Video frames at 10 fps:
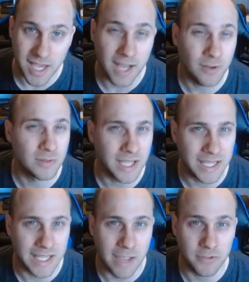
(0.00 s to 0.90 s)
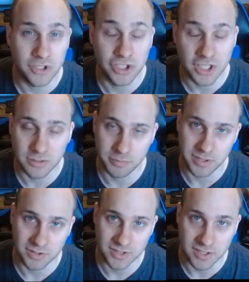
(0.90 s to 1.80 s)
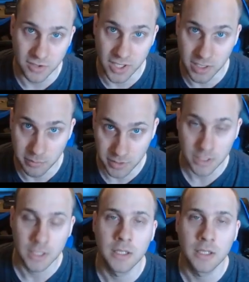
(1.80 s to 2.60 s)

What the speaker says: I don't like having just a pure single enemy.